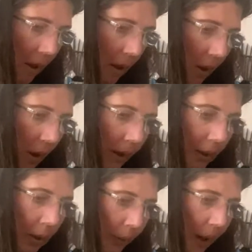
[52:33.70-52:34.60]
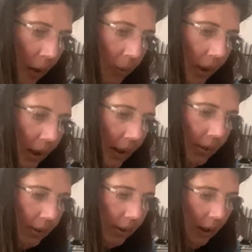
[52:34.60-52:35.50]
I never have to
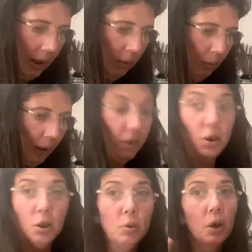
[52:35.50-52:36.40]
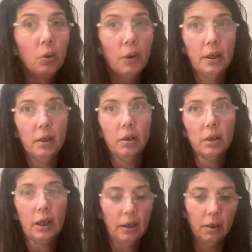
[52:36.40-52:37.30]
guess if I do go in and
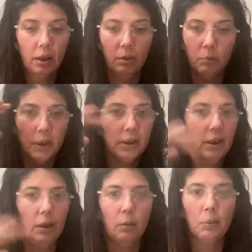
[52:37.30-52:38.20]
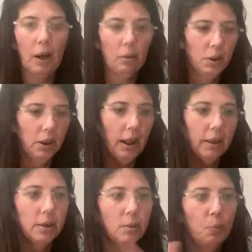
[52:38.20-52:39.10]
look at her invoice. I never have to
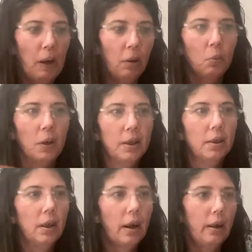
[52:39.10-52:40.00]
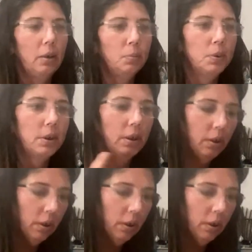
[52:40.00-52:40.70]
guess about what items